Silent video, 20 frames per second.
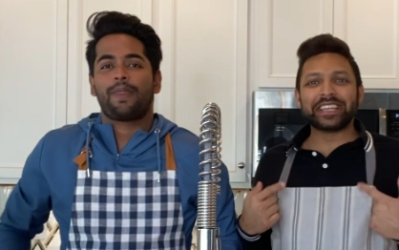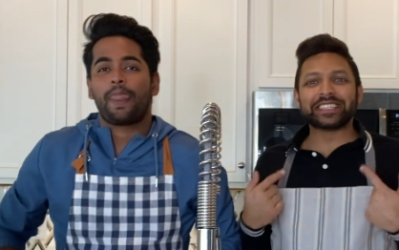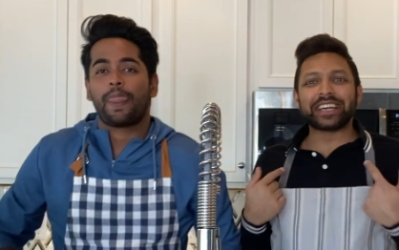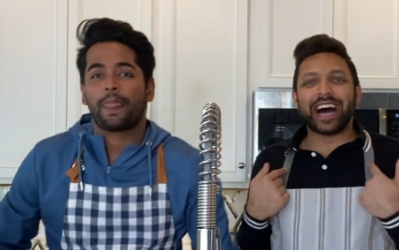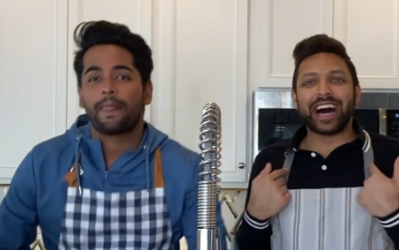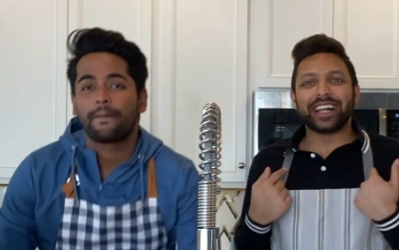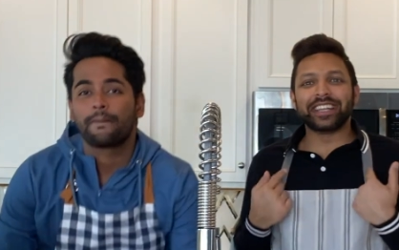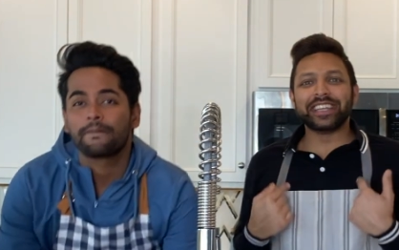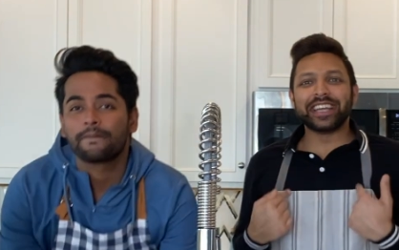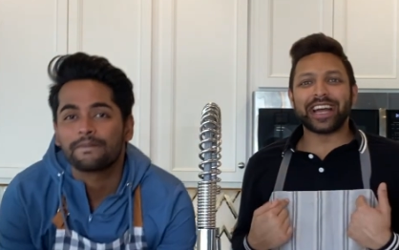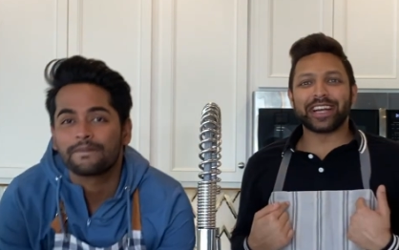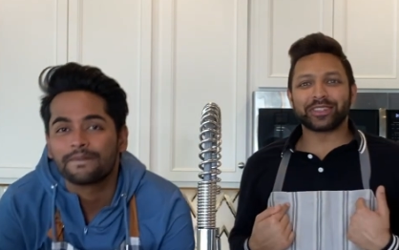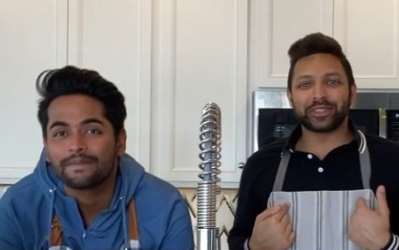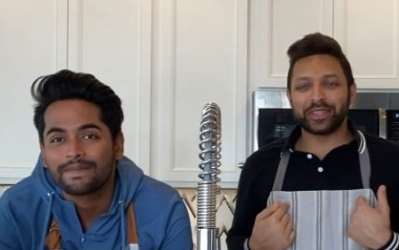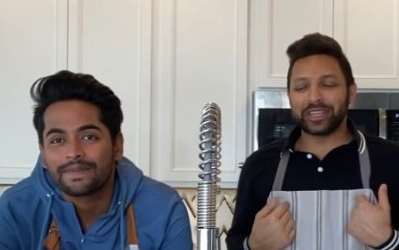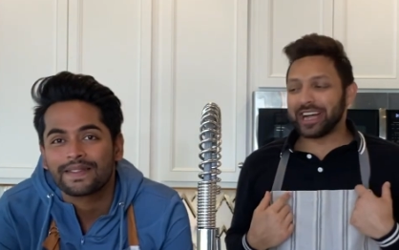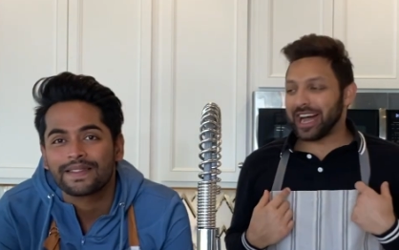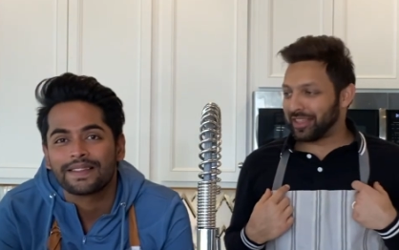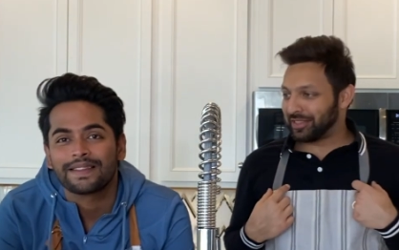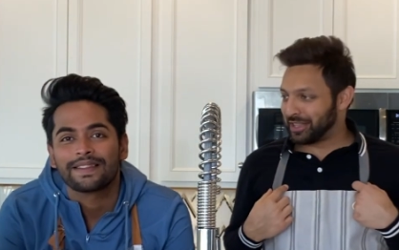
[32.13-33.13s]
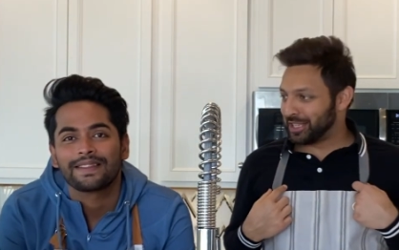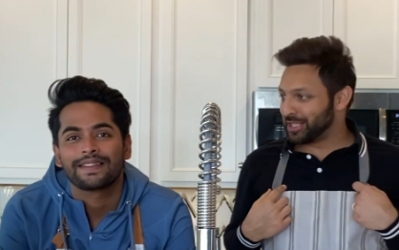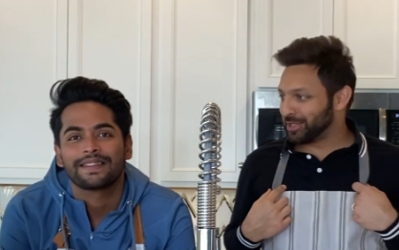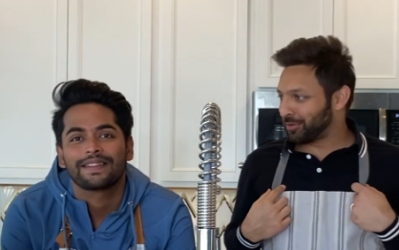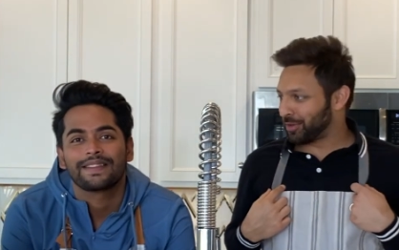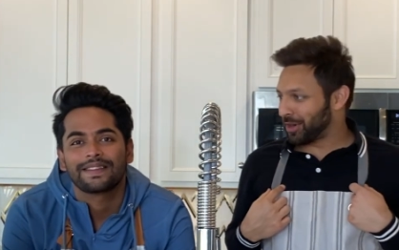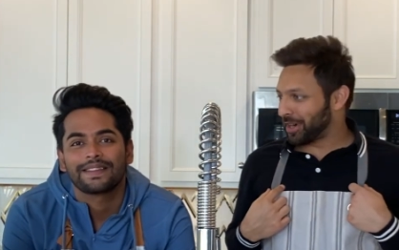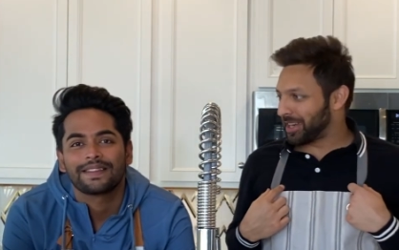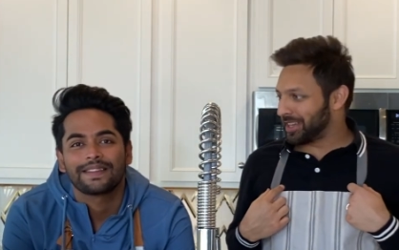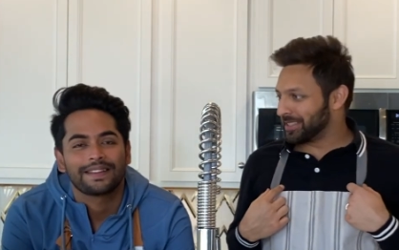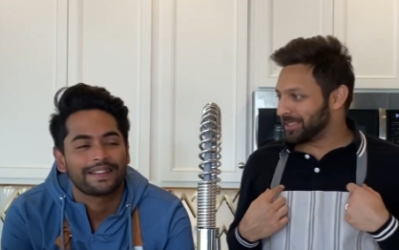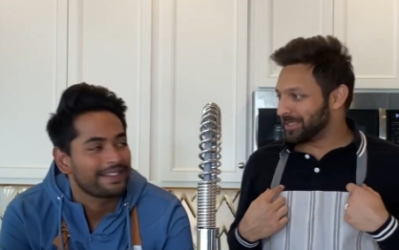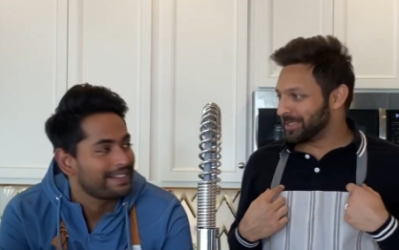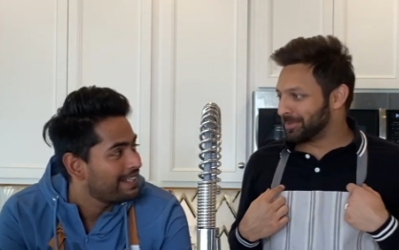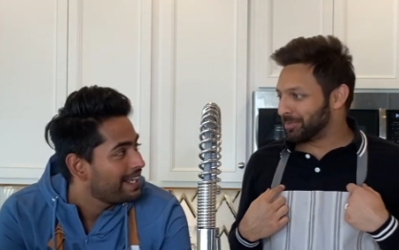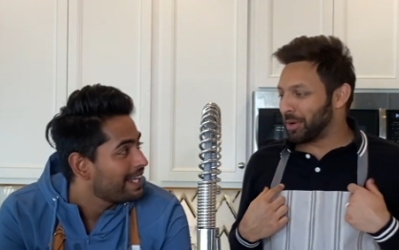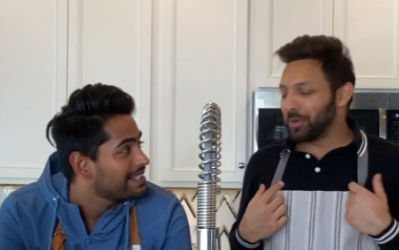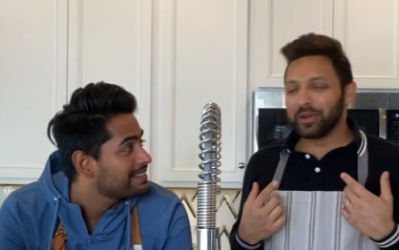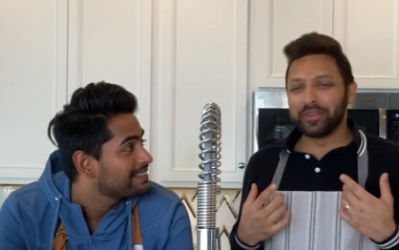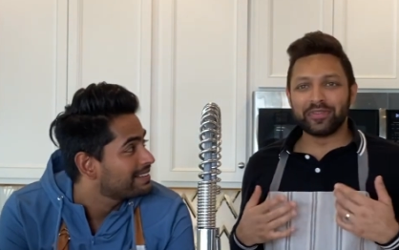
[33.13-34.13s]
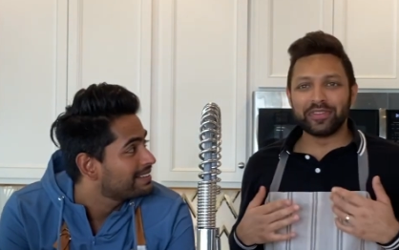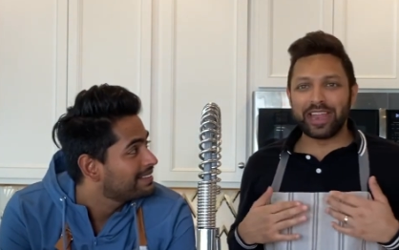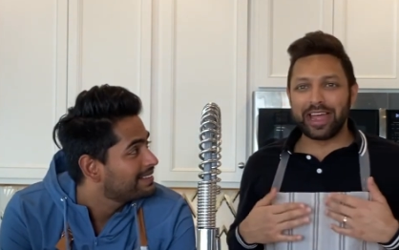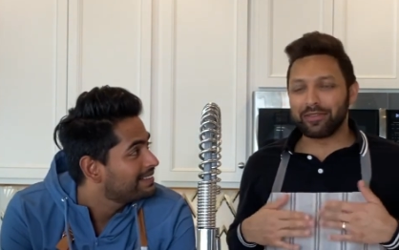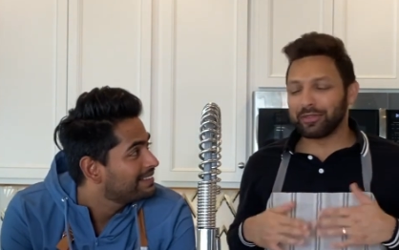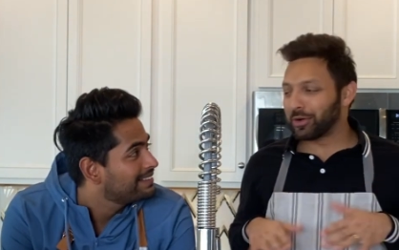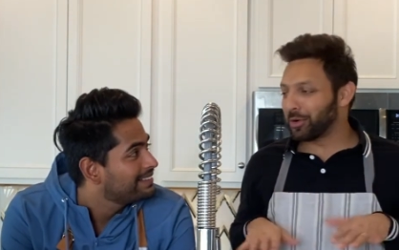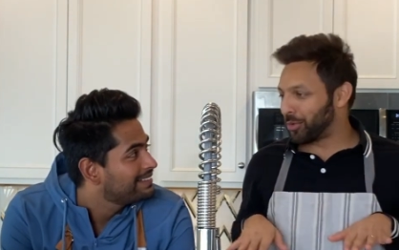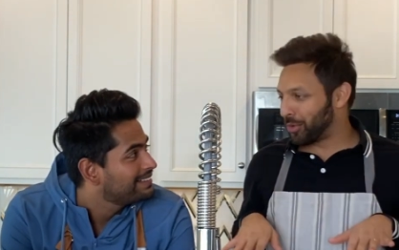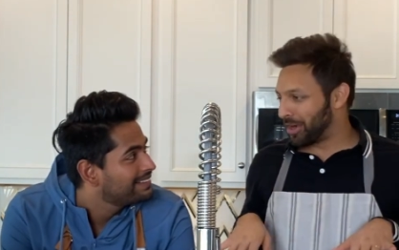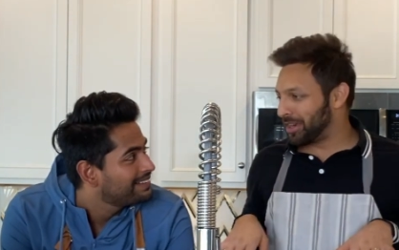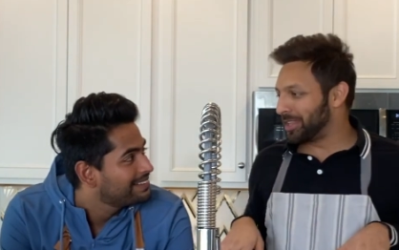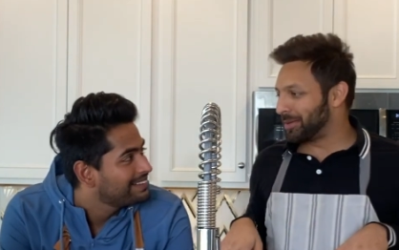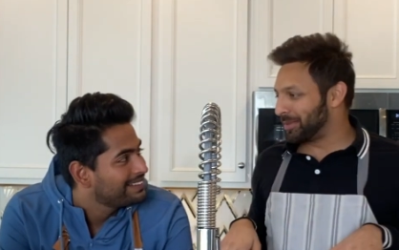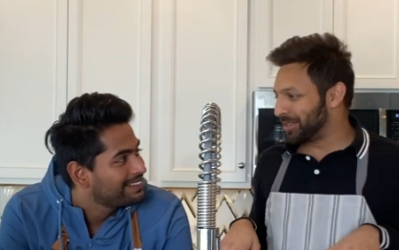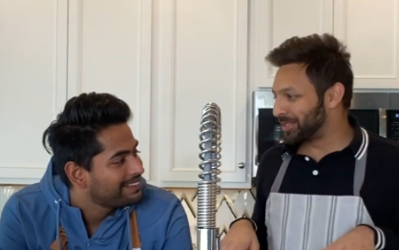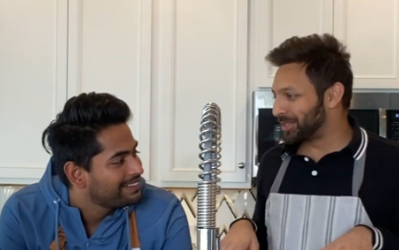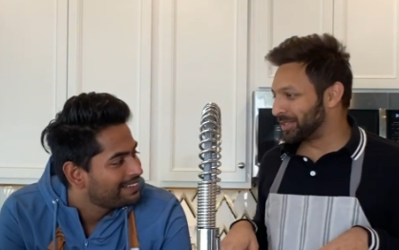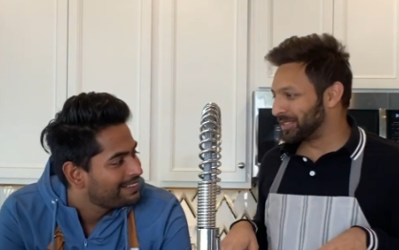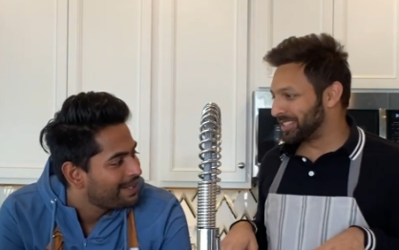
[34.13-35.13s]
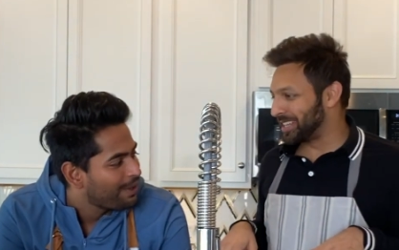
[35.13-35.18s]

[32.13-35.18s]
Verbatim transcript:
Speaker 1: is Adi actually got these for us, yes. but we've never worn them until